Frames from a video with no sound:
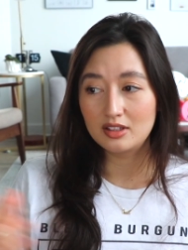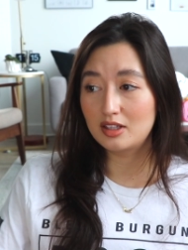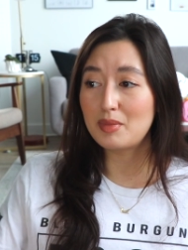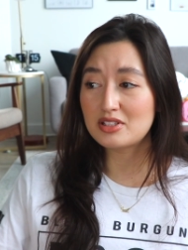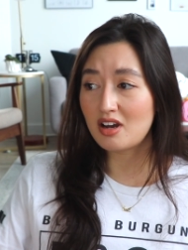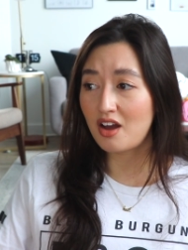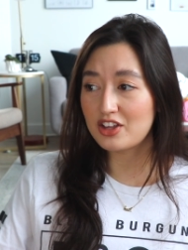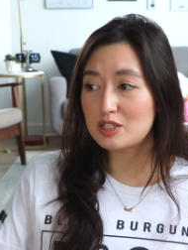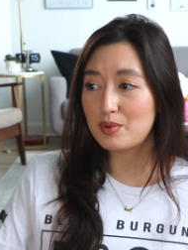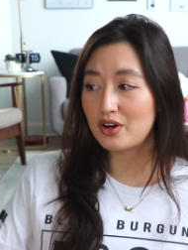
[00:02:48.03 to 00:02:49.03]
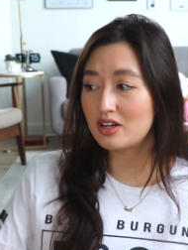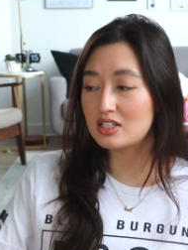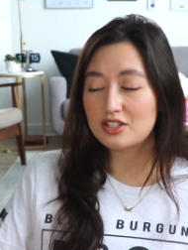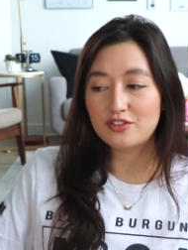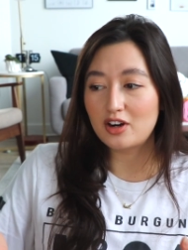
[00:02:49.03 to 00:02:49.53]
The mental health
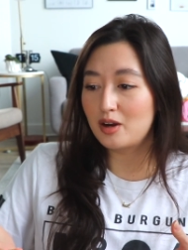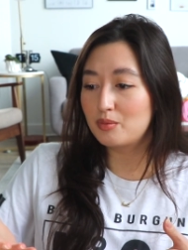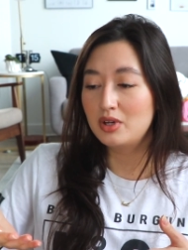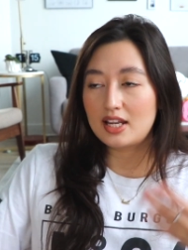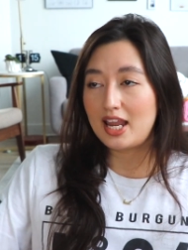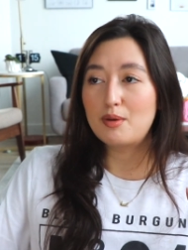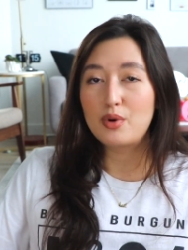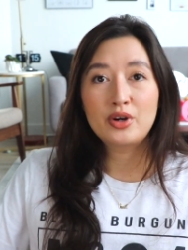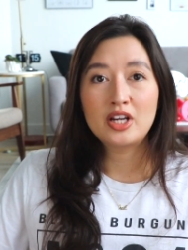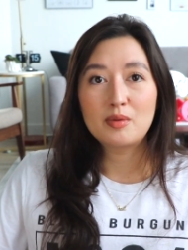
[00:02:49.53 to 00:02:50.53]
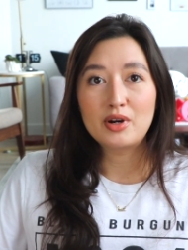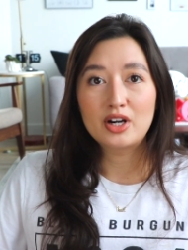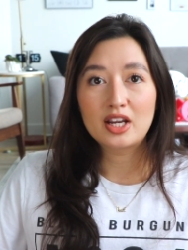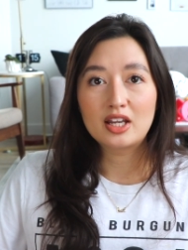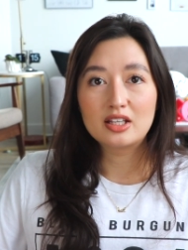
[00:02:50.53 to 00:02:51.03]
experiences from Cambodian
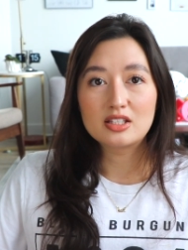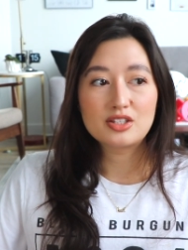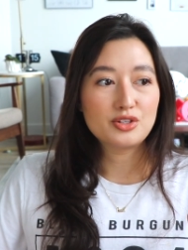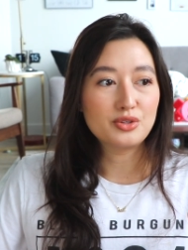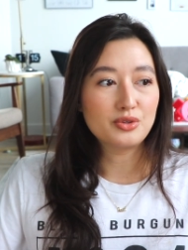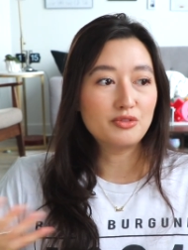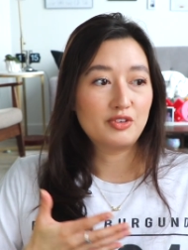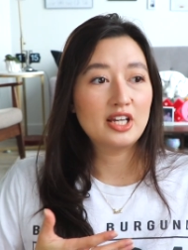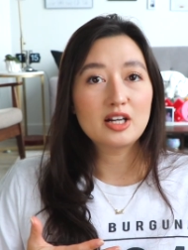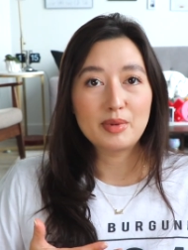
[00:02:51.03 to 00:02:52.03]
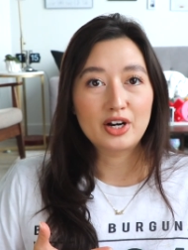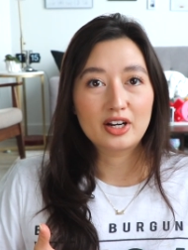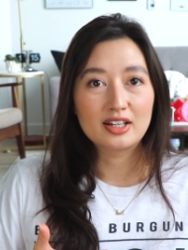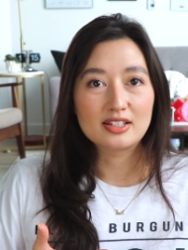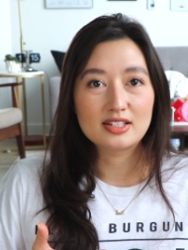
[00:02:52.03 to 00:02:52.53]
Americans to Viet
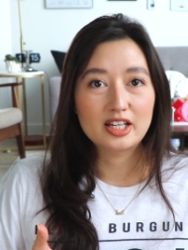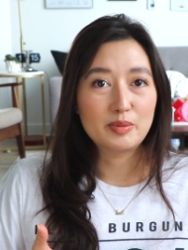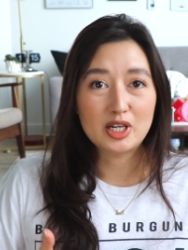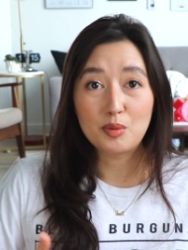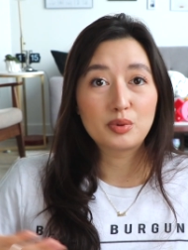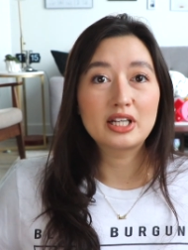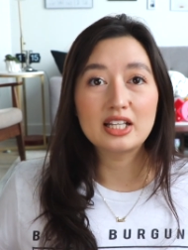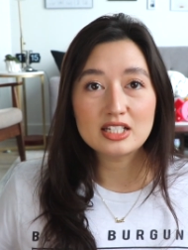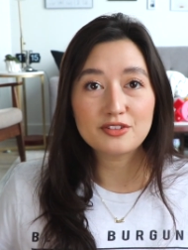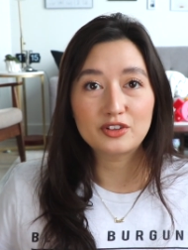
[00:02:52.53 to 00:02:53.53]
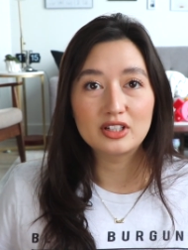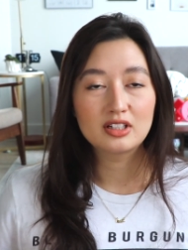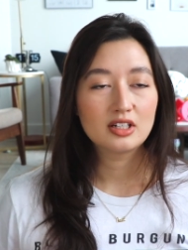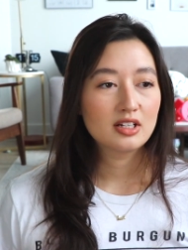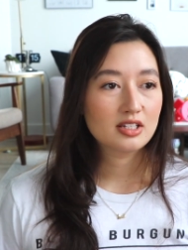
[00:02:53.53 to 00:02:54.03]
Americans is going to be completely different.
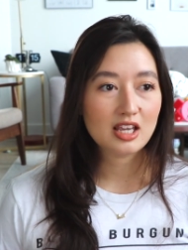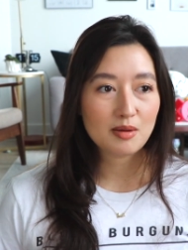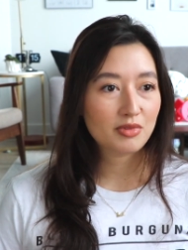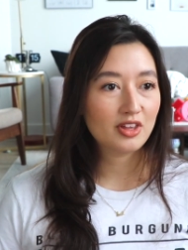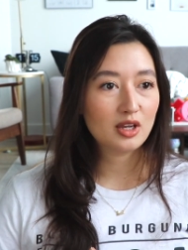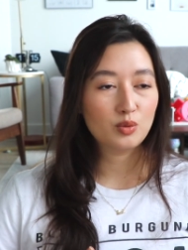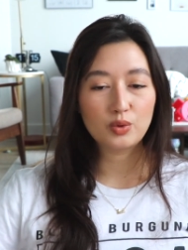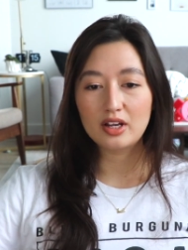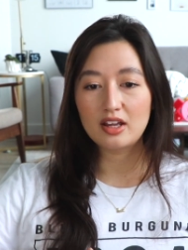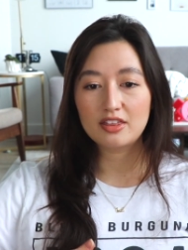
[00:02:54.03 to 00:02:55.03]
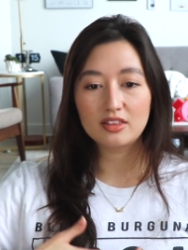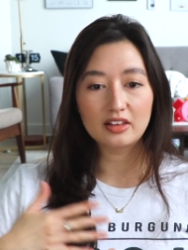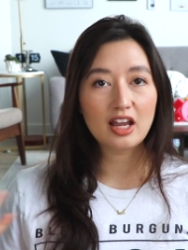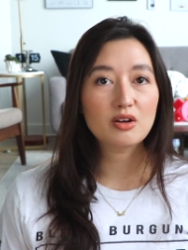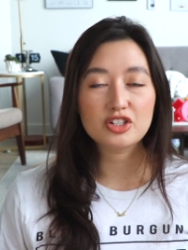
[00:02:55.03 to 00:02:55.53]
Same thing with
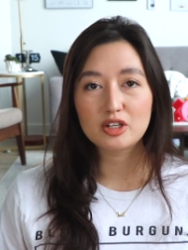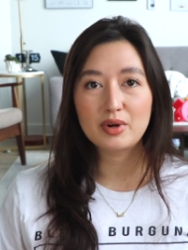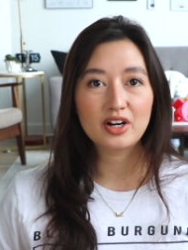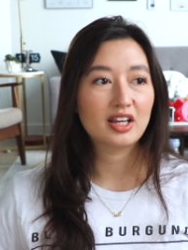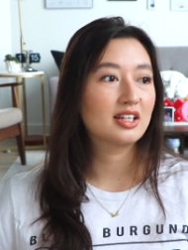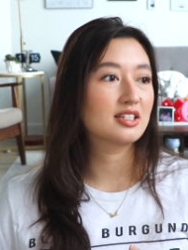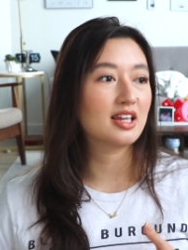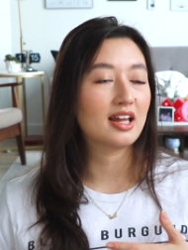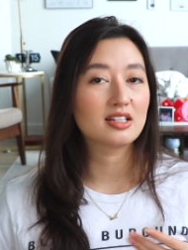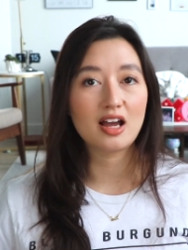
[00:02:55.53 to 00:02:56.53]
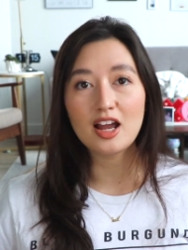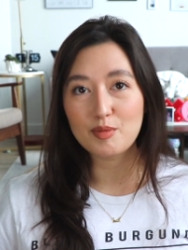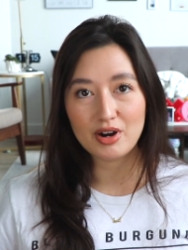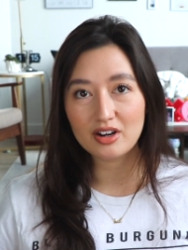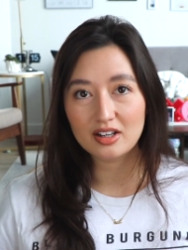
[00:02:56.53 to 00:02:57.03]
Laotian Americans and Thai
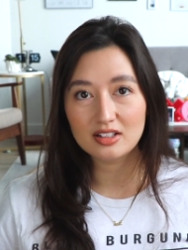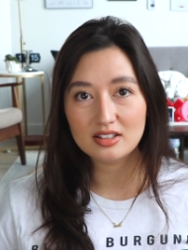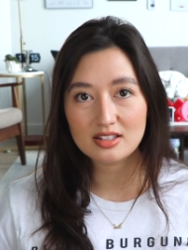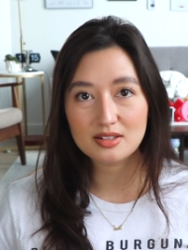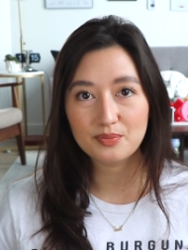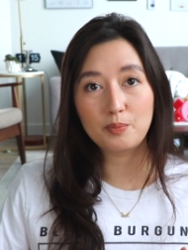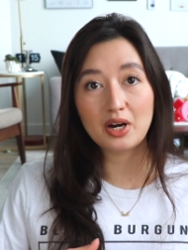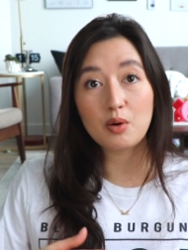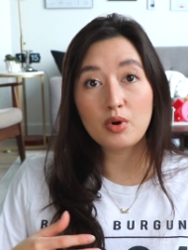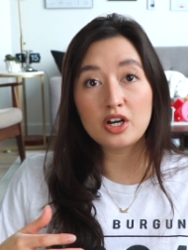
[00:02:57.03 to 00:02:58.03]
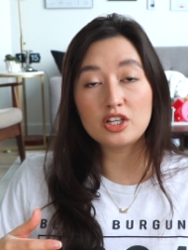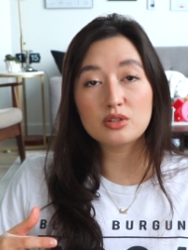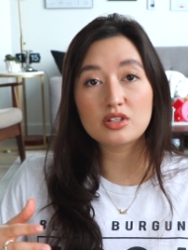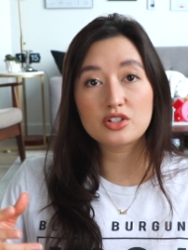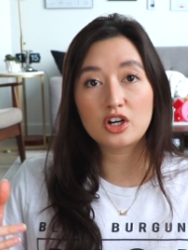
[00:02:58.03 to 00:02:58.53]
Americans. But I want to
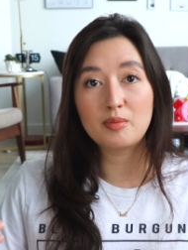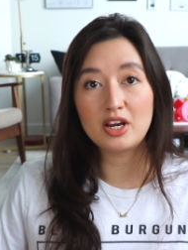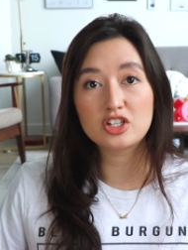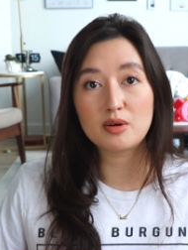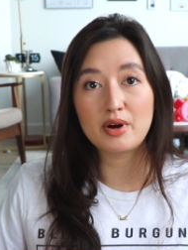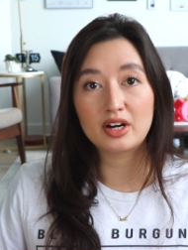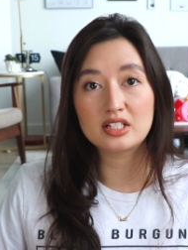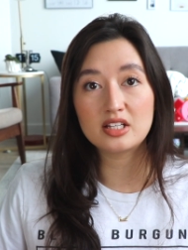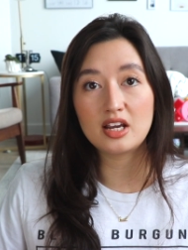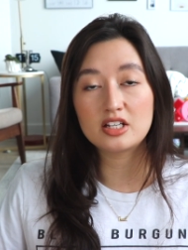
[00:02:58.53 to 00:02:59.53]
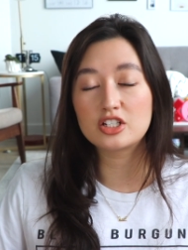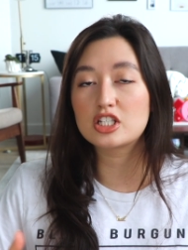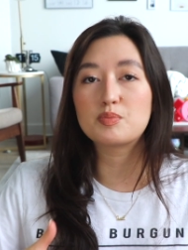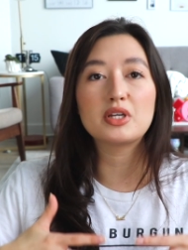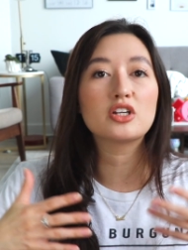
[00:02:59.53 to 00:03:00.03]
use the term Asian American today to
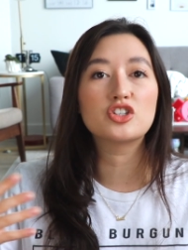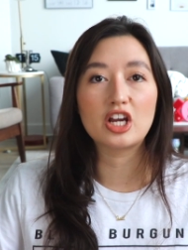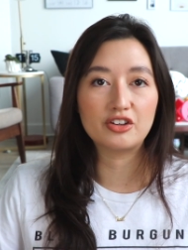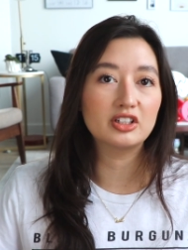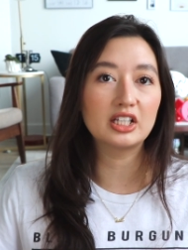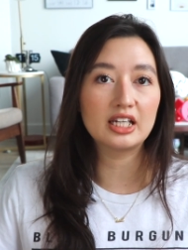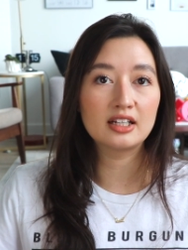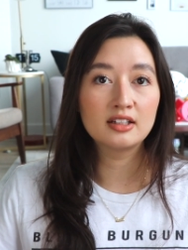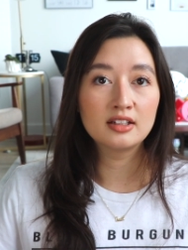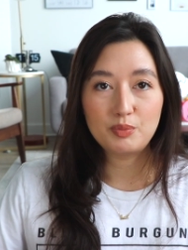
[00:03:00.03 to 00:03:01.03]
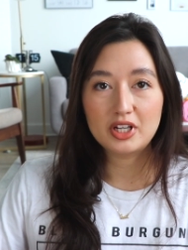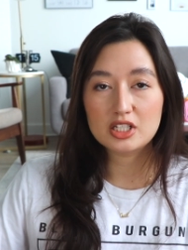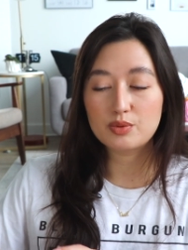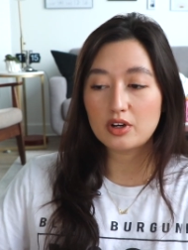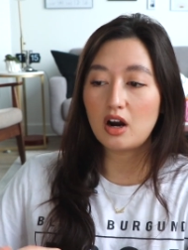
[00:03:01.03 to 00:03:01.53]
just speak generally,
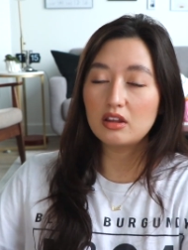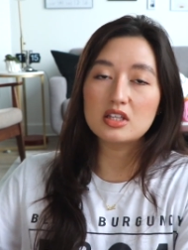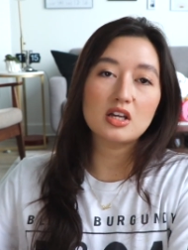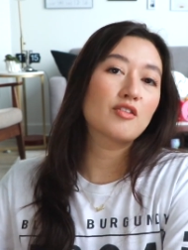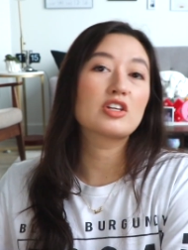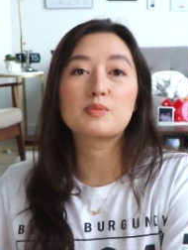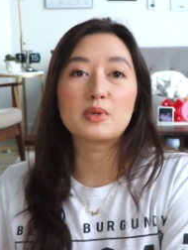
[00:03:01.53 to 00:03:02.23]
because regardless of the